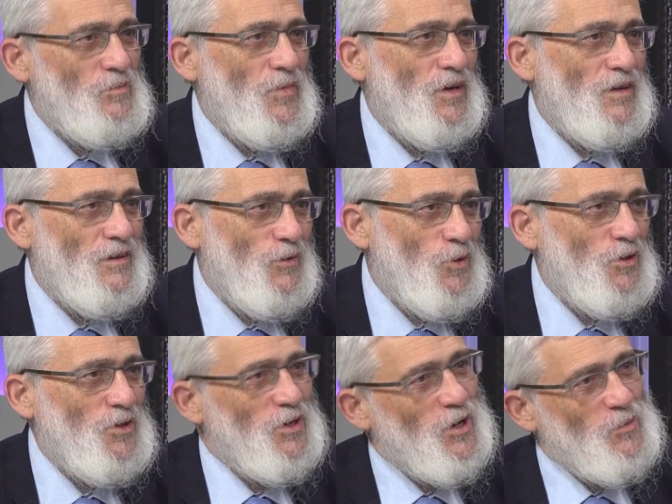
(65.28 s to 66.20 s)
and they
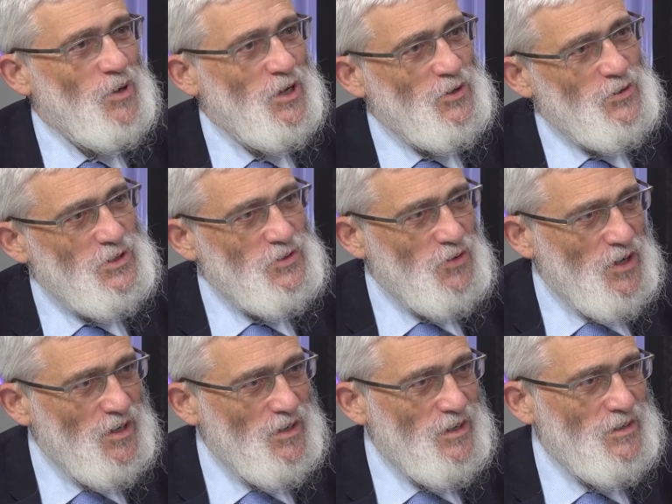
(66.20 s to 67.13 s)
wanted to go back to
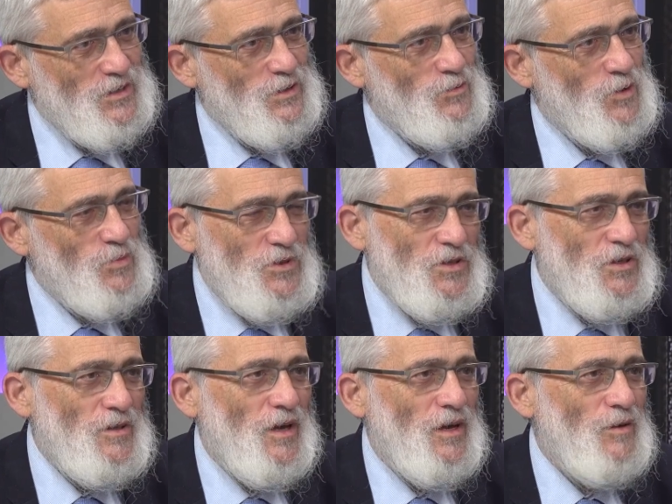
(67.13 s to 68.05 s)
Australia. So the Rebbe
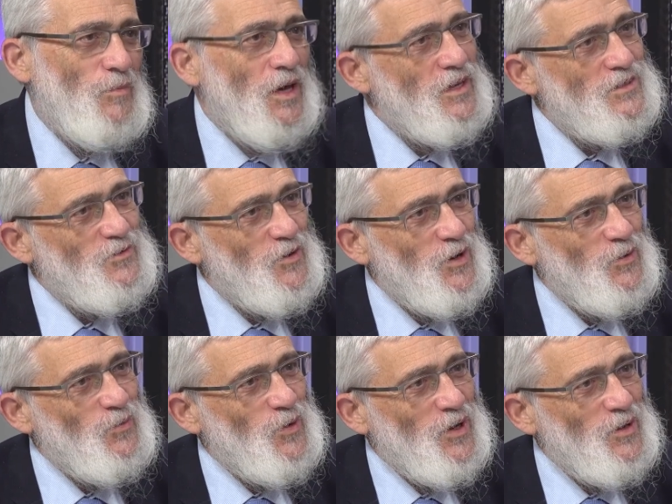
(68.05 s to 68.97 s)
said they can manage very
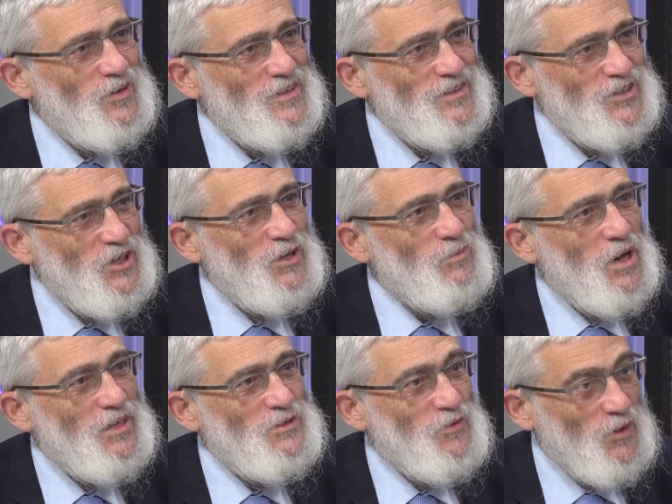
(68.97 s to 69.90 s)
well. She could
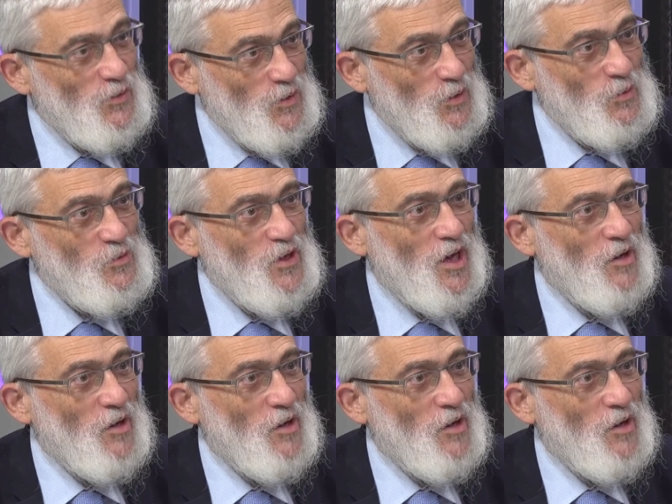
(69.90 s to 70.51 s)
manage very well without